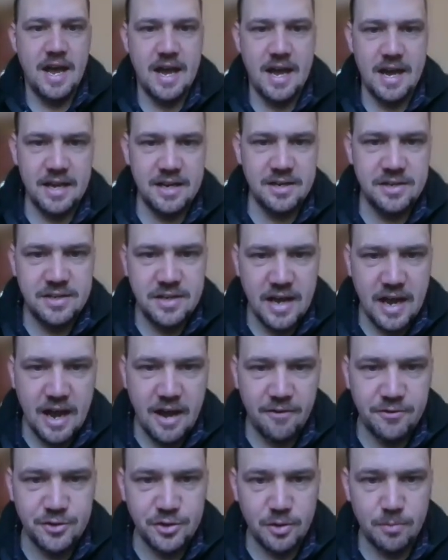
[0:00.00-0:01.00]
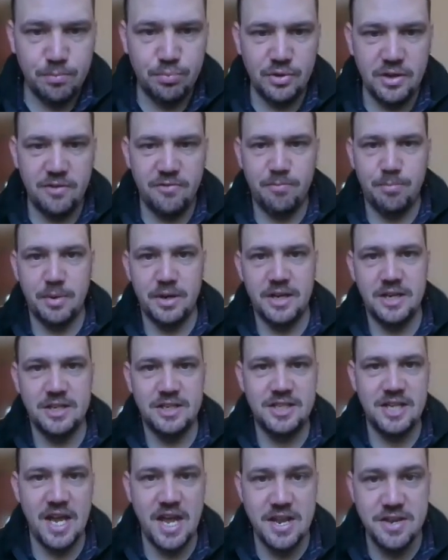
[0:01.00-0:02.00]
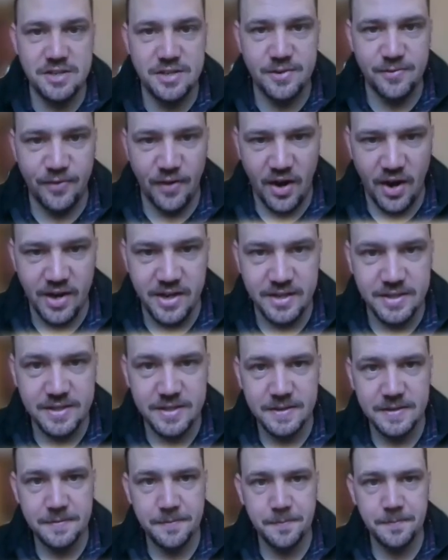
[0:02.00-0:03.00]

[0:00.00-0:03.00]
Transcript: And after a brief but intense fight,